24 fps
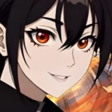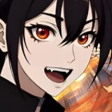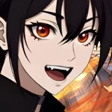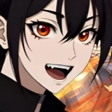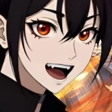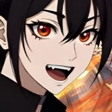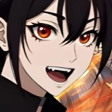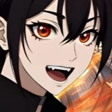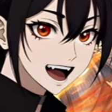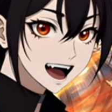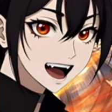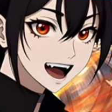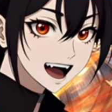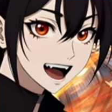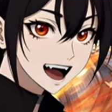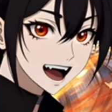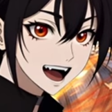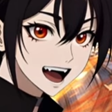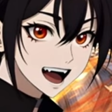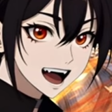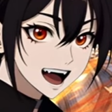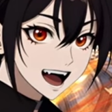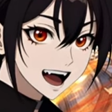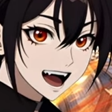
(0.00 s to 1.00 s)
Summon plus
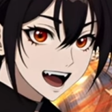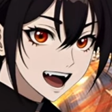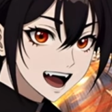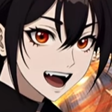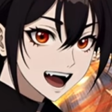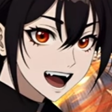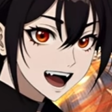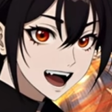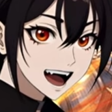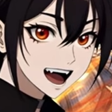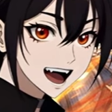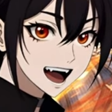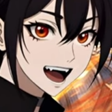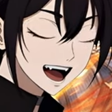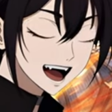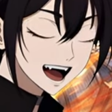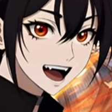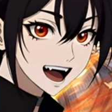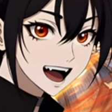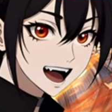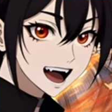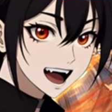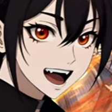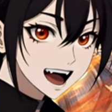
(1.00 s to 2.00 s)
click is way too
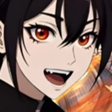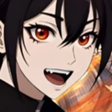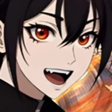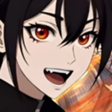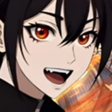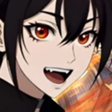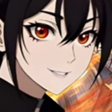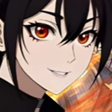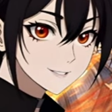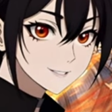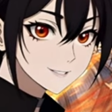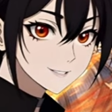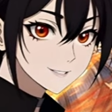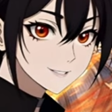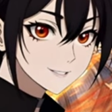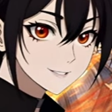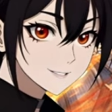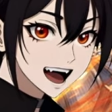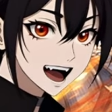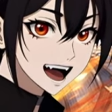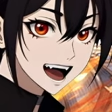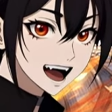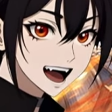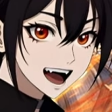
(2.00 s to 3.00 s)
much.
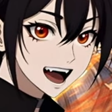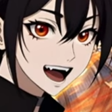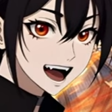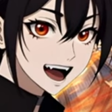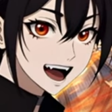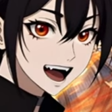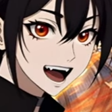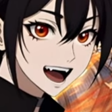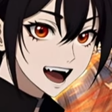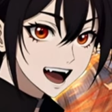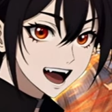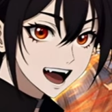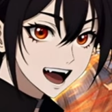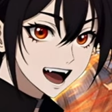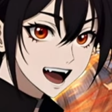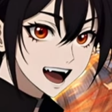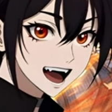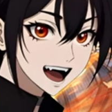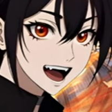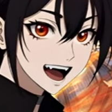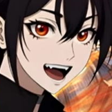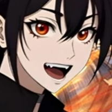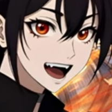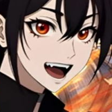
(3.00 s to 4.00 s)
But if it's 2
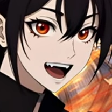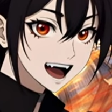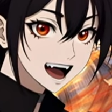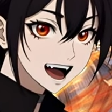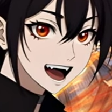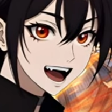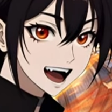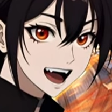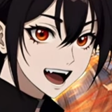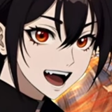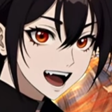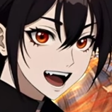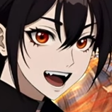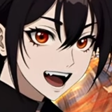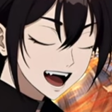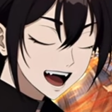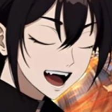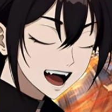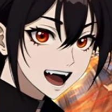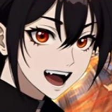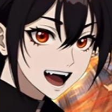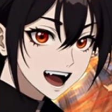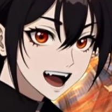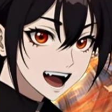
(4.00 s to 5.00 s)
buttons, I don't think I
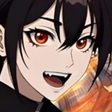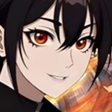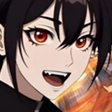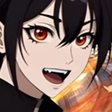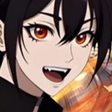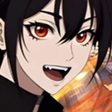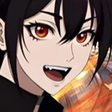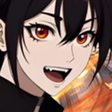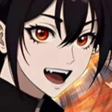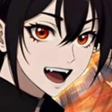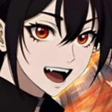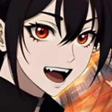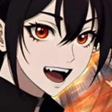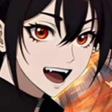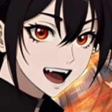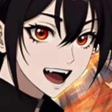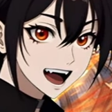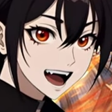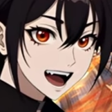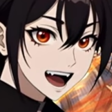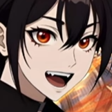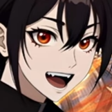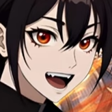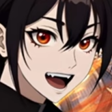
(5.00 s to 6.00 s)
care that much
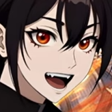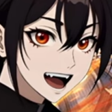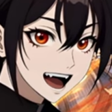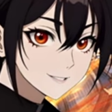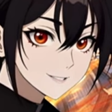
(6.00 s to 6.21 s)
either.